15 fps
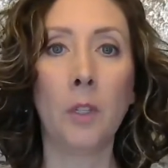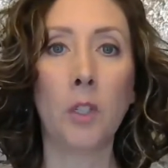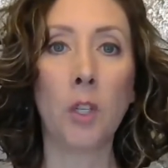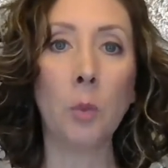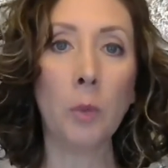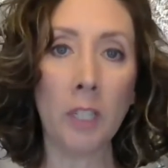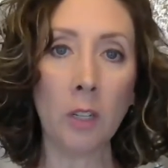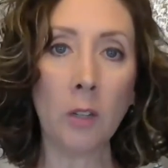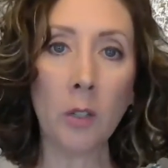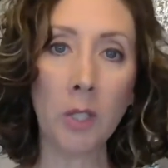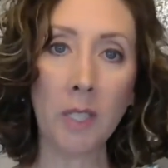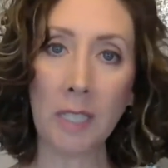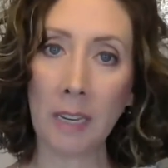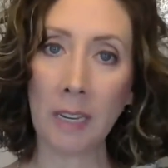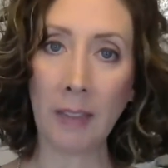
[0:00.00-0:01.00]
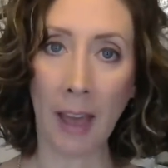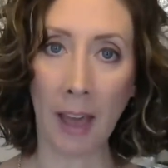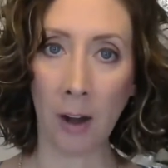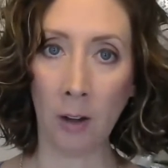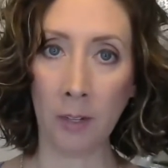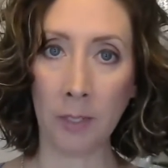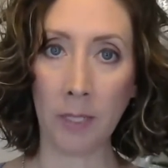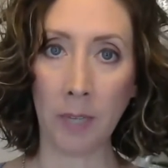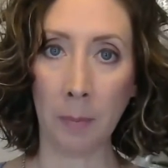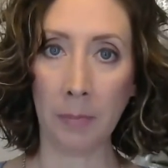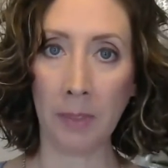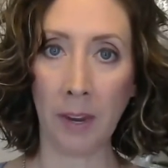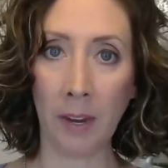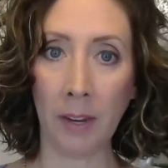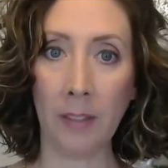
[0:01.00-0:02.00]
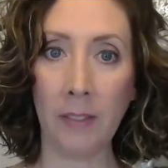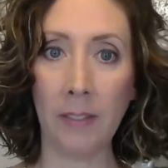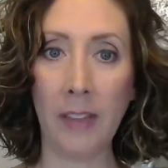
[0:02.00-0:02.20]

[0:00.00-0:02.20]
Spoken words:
So when you see that on something,